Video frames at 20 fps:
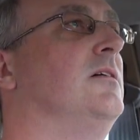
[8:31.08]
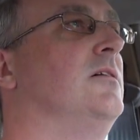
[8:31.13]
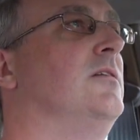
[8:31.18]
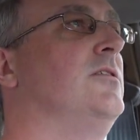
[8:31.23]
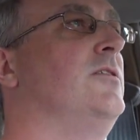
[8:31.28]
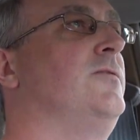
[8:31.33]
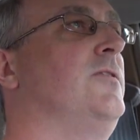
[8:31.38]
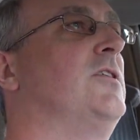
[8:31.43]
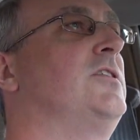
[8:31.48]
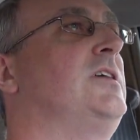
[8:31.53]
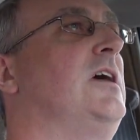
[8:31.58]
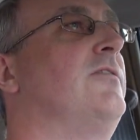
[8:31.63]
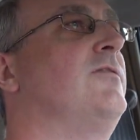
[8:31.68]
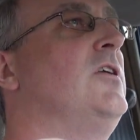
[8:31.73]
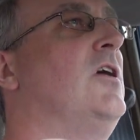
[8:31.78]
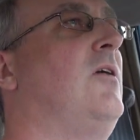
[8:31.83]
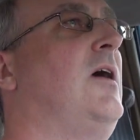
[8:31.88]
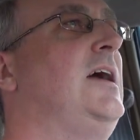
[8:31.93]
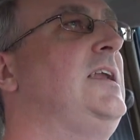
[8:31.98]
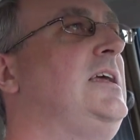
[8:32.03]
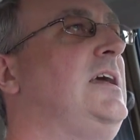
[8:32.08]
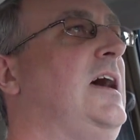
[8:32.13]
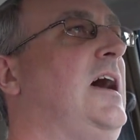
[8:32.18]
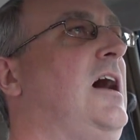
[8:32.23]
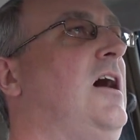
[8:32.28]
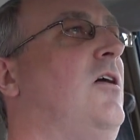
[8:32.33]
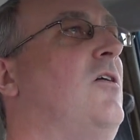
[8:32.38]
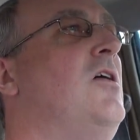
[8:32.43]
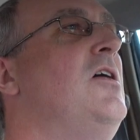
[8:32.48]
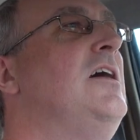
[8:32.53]
You folks have no idea
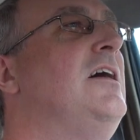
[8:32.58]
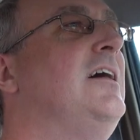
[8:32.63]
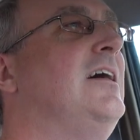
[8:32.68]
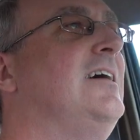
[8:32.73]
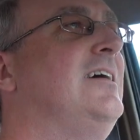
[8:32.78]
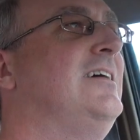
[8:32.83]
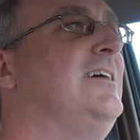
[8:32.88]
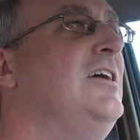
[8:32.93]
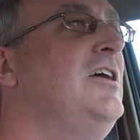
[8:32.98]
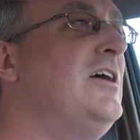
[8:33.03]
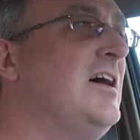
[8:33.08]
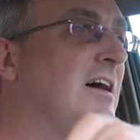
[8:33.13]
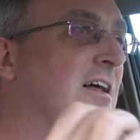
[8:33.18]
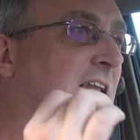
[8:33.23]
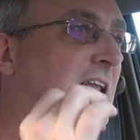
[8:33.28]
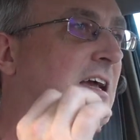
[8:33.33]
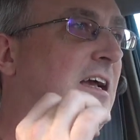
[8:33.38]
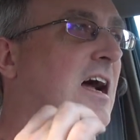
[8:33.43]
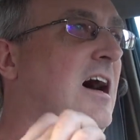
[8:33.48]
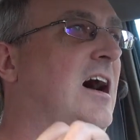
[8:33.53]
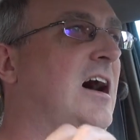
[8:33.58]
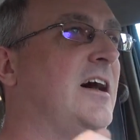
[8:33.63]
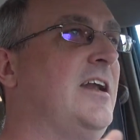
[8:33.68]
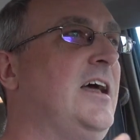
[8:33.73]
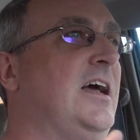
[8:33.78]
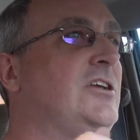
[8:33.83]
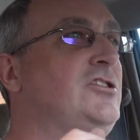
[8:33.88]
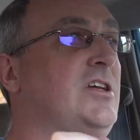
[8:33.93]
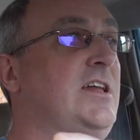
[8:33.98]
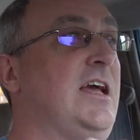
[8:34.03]
how like on
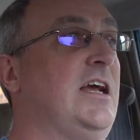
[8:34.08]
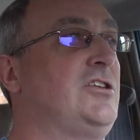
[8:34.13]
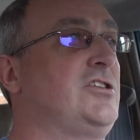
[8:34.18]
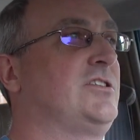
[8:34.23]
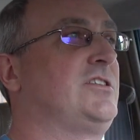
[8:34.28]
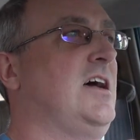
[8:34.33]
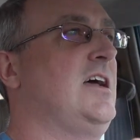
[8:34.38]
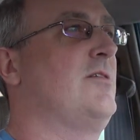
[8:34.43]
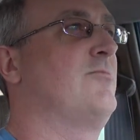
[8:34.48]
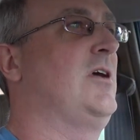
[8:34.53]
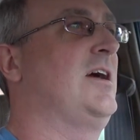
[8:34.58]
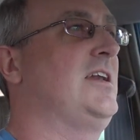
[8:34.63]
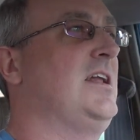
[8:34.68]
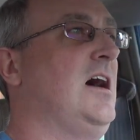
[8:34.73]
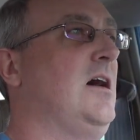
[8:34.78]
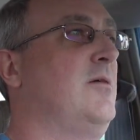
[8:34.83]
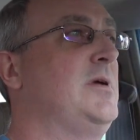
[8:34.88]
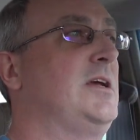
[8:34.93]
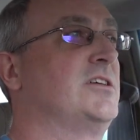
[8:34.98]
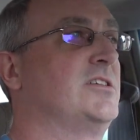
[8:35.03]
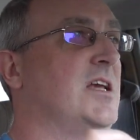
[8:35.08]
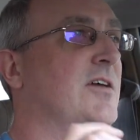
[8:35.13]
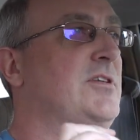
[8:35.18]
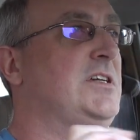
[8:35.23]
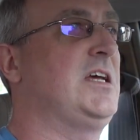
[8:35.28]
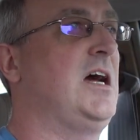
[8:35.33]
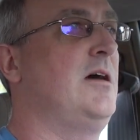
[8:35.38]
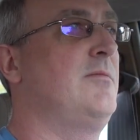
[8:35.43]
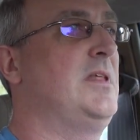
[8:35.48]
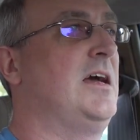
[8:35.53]
edge and anxious I am right now because every
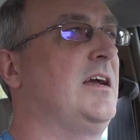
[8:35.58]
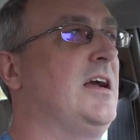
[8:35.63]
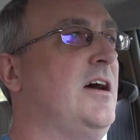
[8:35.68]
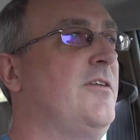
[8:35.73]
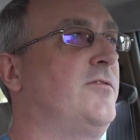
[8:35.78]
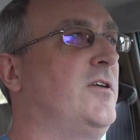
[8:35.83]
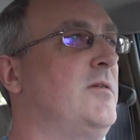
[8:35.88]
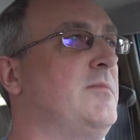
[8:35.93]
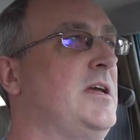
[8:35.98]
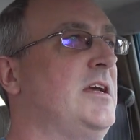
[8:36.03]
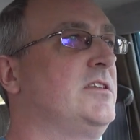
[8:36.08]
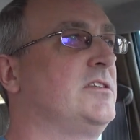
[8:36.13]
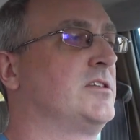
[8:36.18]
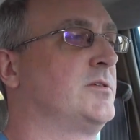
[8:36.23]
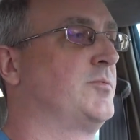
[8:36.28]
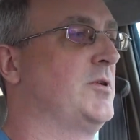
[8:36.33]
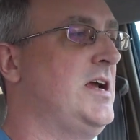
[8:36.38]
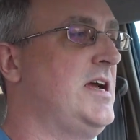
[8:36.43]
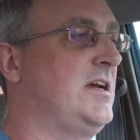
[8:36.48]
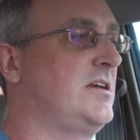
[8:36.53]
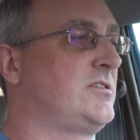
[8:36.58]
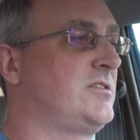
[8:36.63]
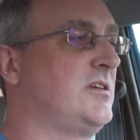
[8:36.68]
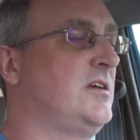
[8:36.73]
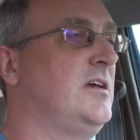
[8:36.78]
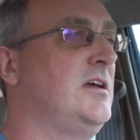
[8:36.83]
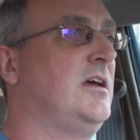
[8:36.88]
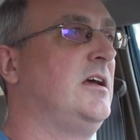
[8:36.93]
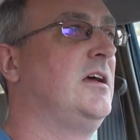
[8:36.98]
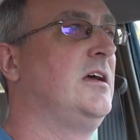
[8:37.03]
time that guy in front of me hits his brakes,
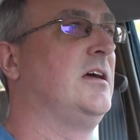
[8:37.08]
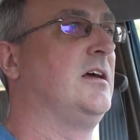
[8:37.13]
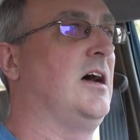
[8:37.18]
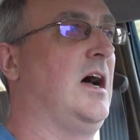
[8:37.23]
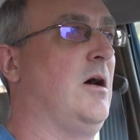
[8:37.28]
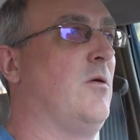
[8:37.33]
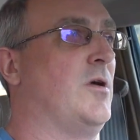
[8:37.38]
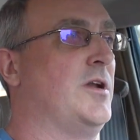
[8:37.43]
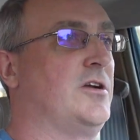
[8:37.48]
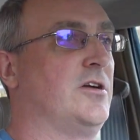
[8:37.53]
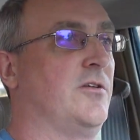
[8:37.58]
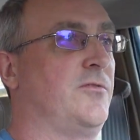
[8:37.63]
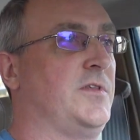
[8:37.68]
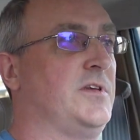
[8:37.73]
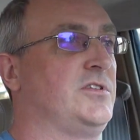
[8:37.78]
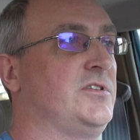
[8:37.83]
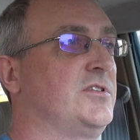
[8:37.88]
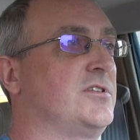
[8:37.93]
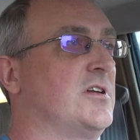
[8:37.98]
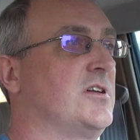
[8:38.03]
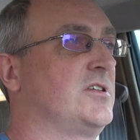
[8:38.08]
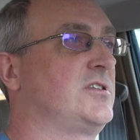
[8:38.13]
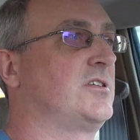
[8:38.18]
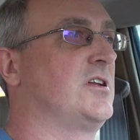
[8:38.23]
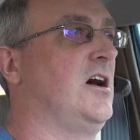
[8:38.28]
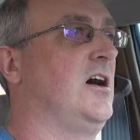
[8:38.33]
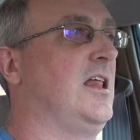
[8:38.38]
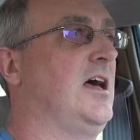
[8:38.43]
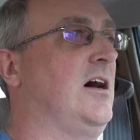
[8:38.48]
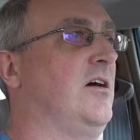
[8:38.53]
I wonder if this is going to
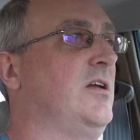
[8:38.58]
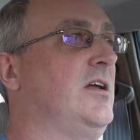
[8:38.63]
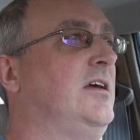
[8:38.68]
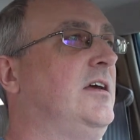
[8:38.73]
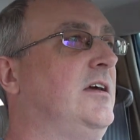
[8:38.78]
stall out.